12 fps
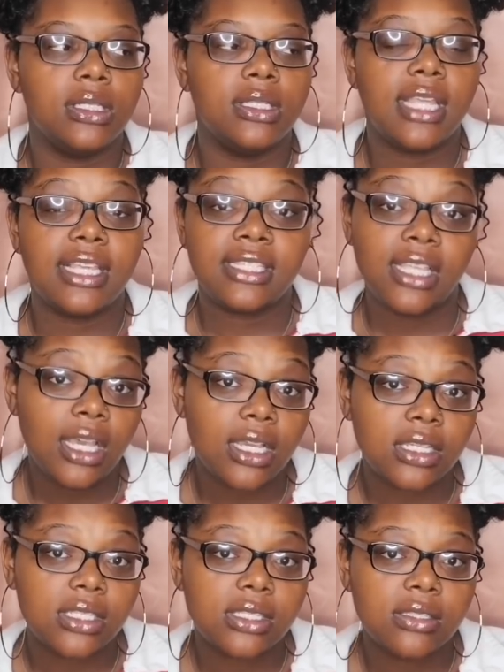that
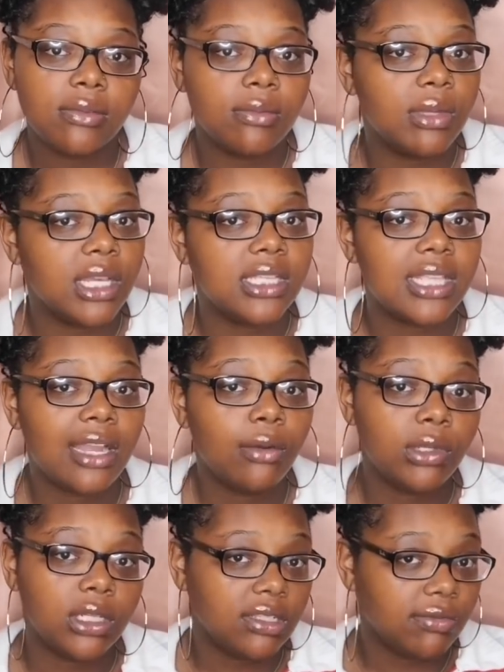sucks. Because I
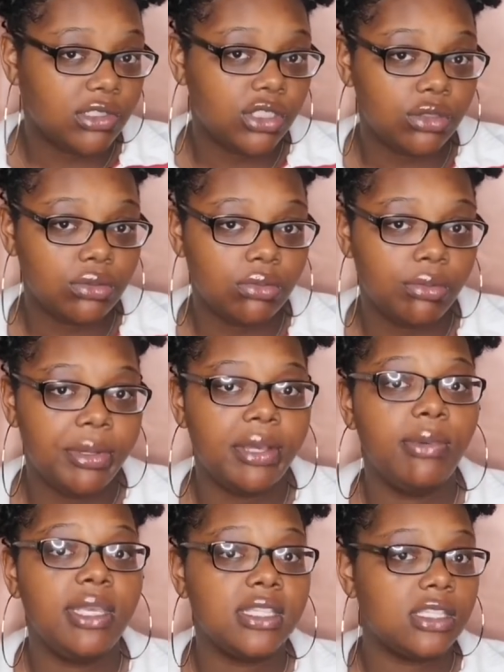don't want to live with you,
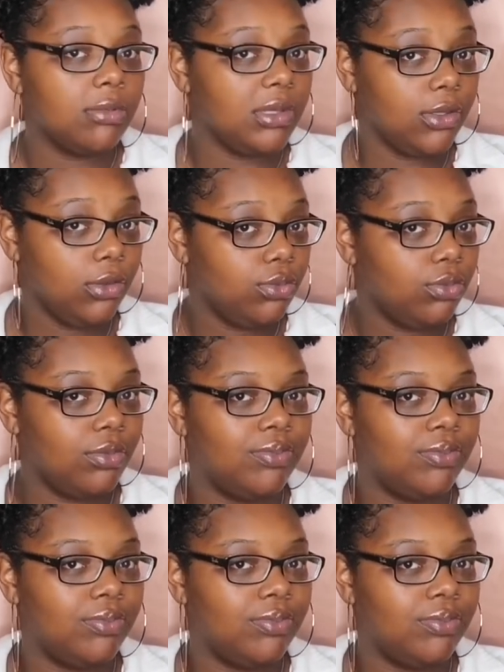but we can still be cool.